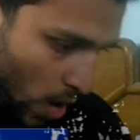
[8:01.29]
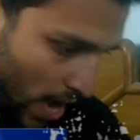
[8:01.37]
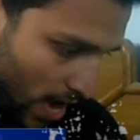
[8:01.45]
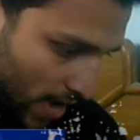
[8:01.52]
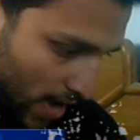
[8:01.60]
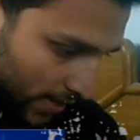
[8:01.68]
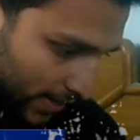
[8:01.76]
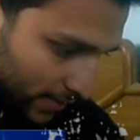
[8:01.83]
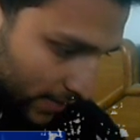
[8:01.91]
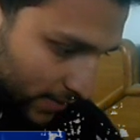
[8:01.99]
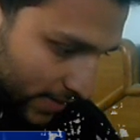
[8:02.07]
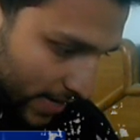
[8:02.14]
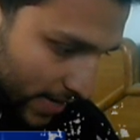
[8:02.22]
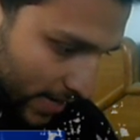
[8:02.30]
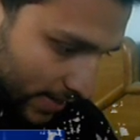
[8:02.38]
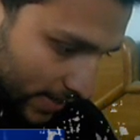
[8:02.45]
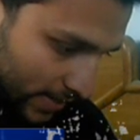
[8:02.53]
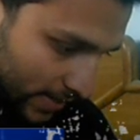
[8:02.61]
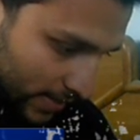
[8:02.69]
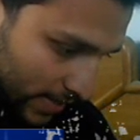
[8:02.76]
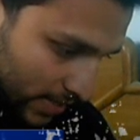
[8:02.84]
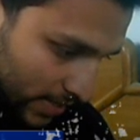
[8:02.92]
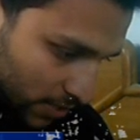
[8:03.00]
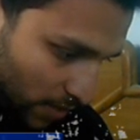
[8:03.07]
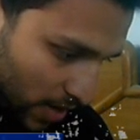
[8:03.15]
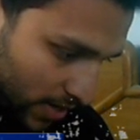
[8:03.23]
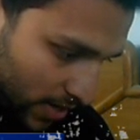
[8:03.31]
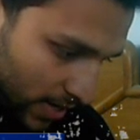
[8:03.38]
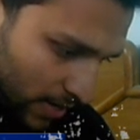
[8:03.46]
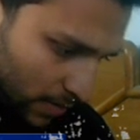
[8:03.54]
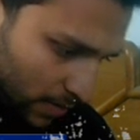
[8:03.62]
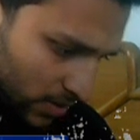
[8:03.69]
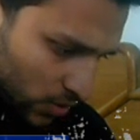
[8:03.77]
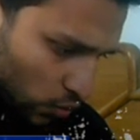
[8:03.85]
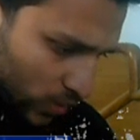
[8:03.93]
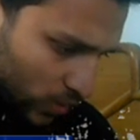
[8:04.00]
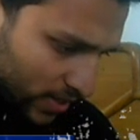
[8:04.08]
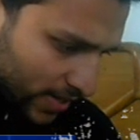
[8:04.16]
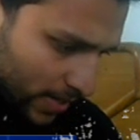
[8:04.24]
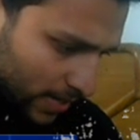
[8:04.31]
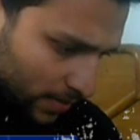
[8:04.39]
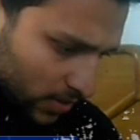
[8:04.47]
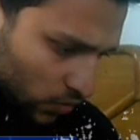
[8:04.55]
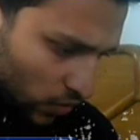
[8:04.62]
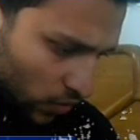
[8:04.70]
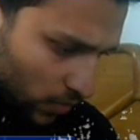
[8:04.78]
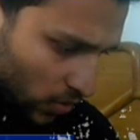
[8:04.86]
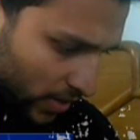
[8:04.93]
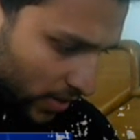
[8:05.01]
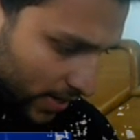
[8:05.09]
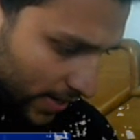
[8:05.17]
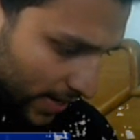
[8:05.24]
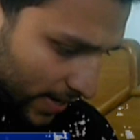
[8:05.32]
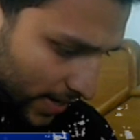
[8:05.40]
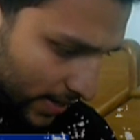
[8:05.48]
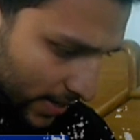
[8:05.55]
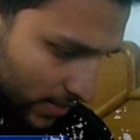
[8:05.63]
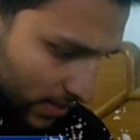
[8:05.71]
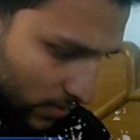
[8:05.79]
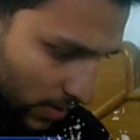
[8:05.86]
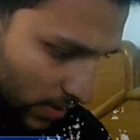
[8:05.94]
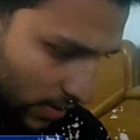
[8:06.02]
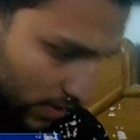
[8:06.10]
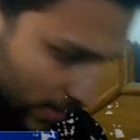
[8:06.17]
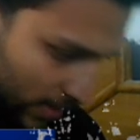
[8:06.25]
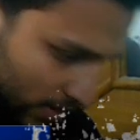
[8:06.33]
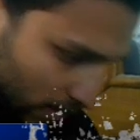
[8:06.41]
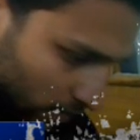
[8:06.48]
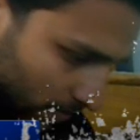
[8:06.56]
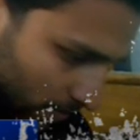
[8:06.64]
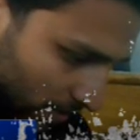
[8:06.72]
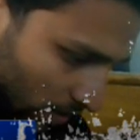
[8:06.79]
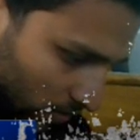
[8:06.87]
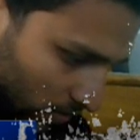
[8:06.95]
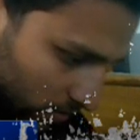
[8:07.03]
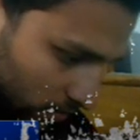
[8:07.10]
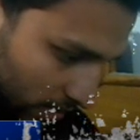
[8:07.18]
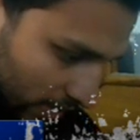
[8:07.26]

And can we take? Yes, Sparky, give me just one hit, give me just one more hit, and that tower will be down.